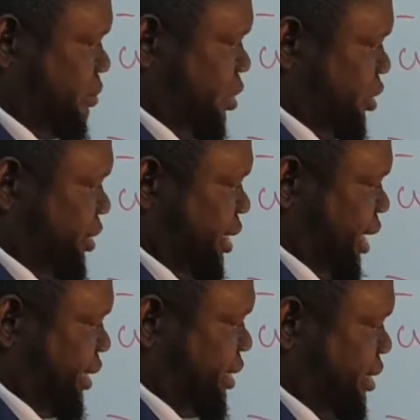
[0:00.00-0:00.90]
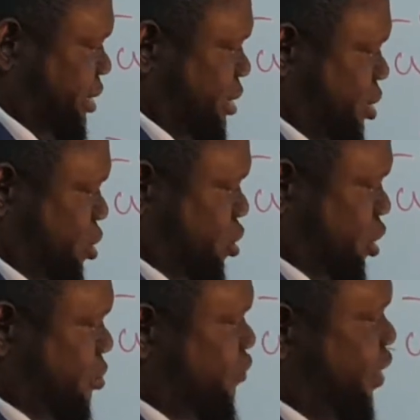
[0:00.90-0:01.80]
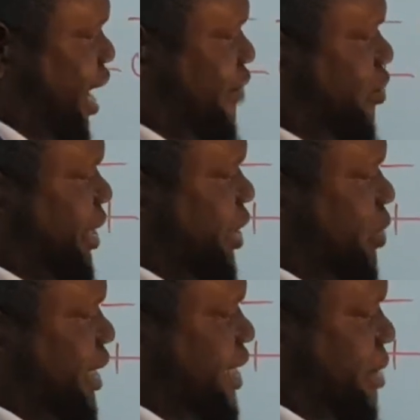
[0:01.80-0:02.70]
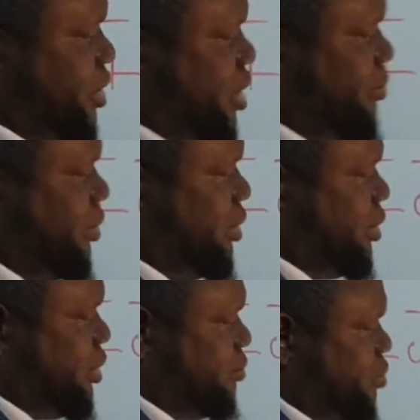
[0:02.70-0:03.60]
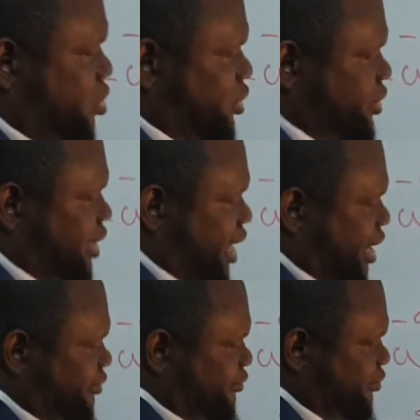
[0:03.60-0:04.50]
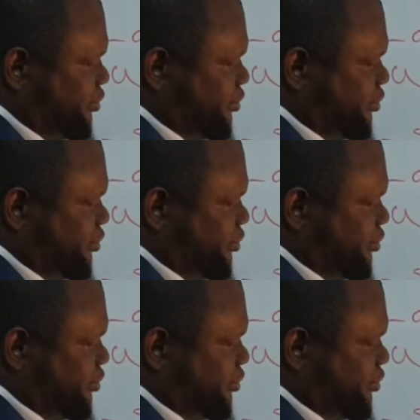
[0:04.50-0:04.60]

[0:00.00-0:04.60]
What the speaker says: Plus 8. You move half over the equal sign become plus half.